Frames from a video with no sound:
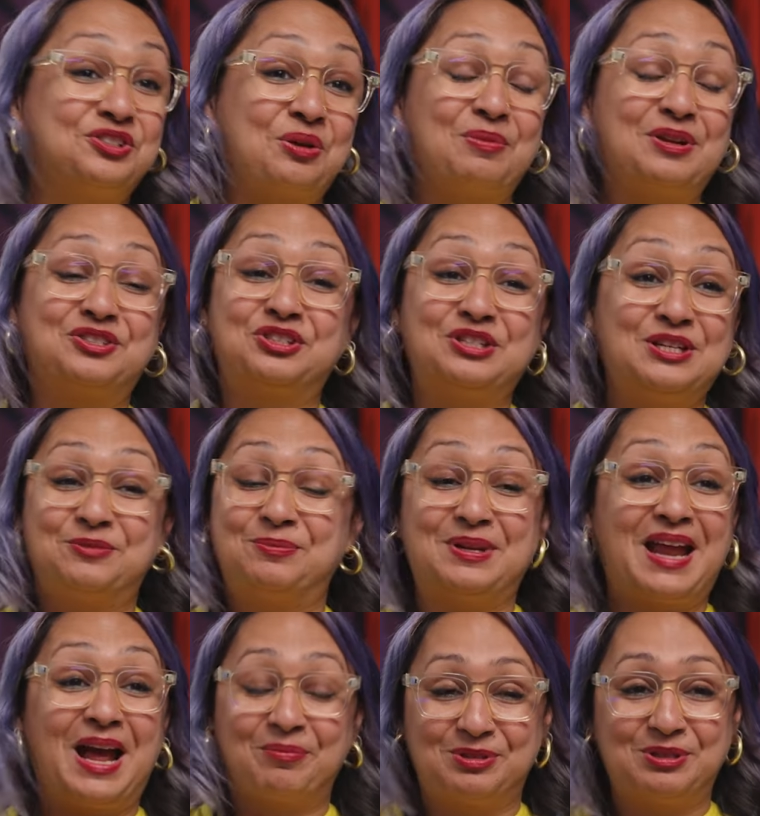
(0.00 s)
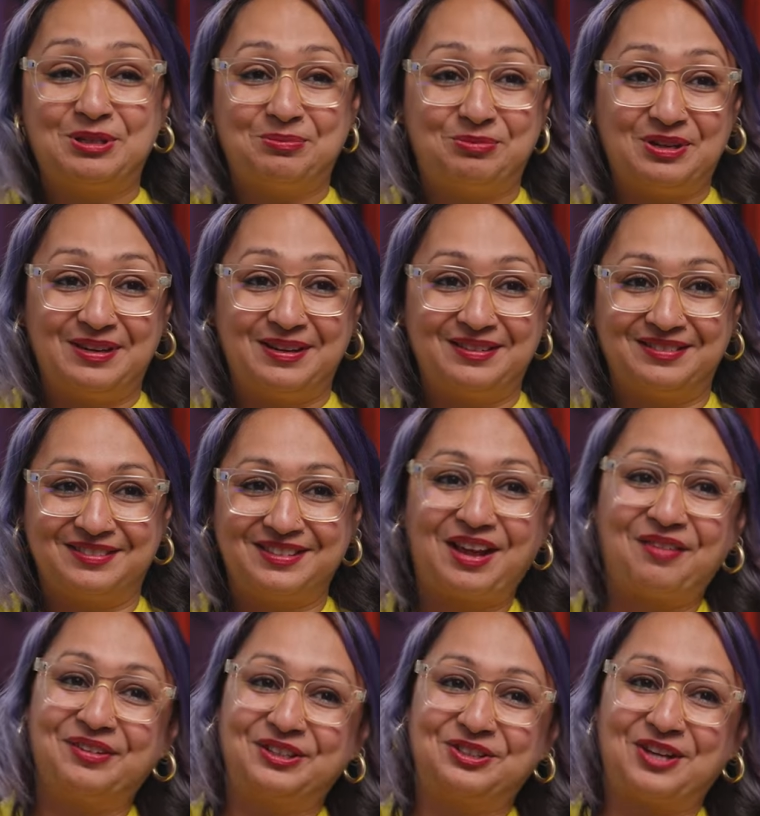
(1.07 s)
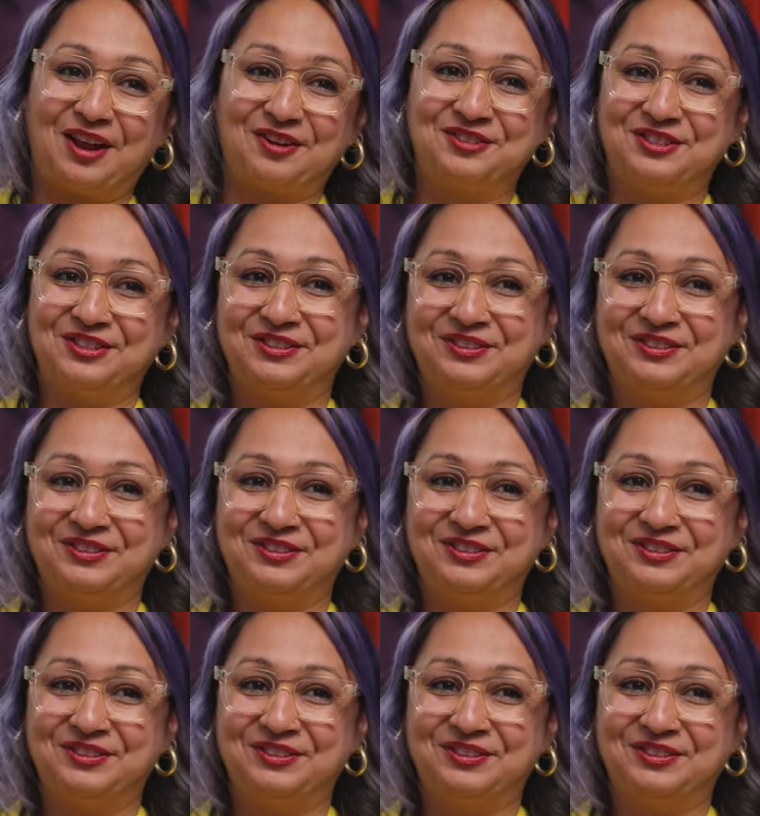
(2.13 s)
you so much, Julie. It's been absolutely brilliant having a chat to